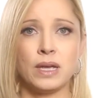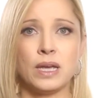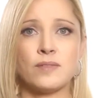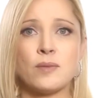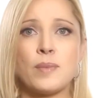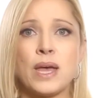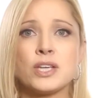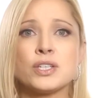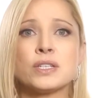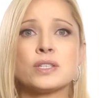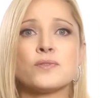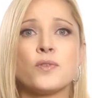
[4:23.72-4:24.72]
If a
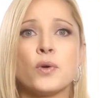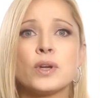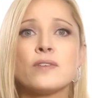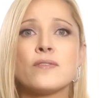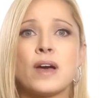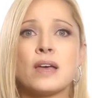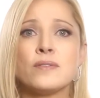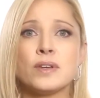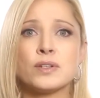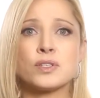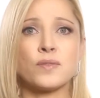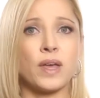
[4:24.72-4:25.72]
patient is 45
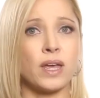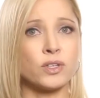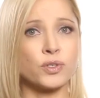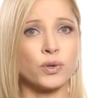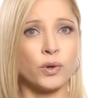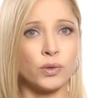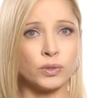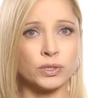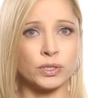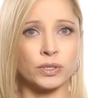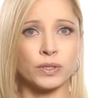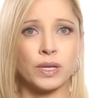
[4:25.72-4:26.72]
years of age or
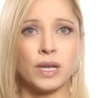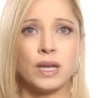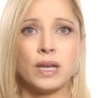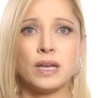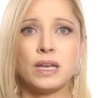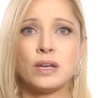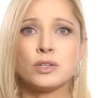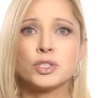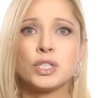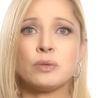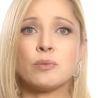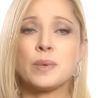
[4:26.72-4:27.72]
older, he or
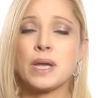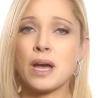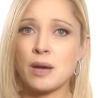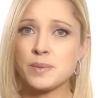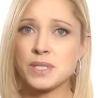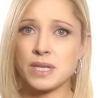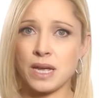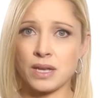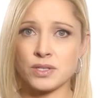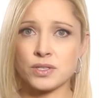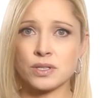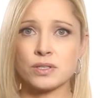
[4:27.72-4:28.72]
she will be
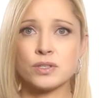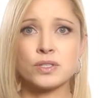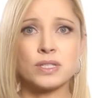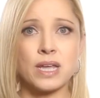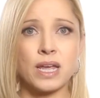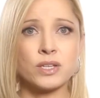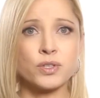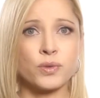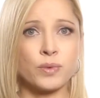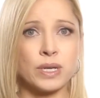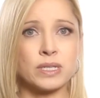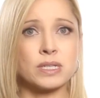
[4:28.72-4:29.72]
upstaged to stage
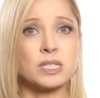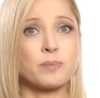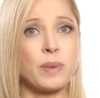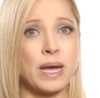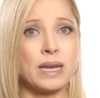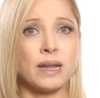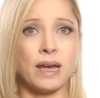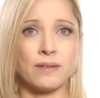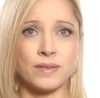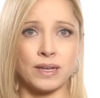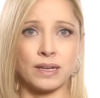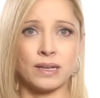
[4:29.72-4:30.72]
3 despite
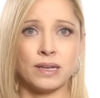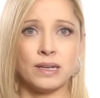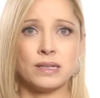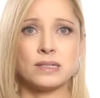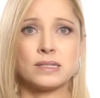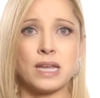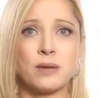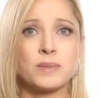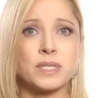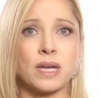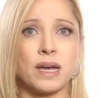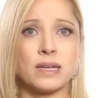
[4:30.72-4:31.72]
having same
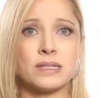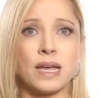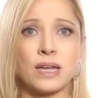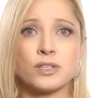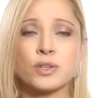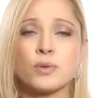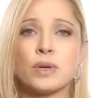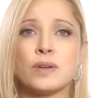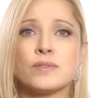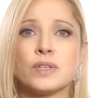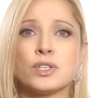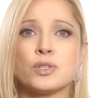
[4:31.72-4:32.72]
size and degree
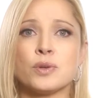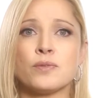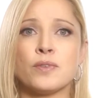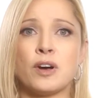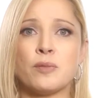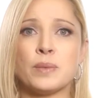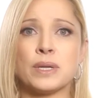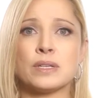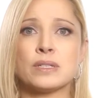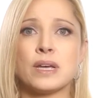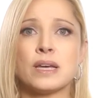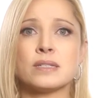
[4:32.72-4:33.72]
of tissue
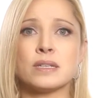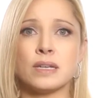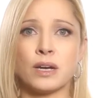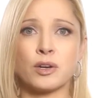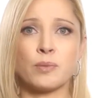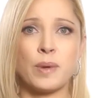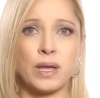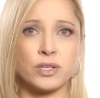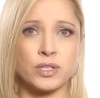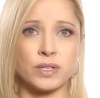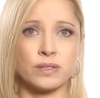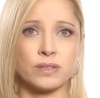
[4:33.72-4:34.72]
involvement as a younger
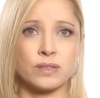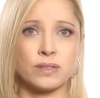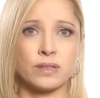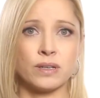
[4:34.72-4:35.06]
patient.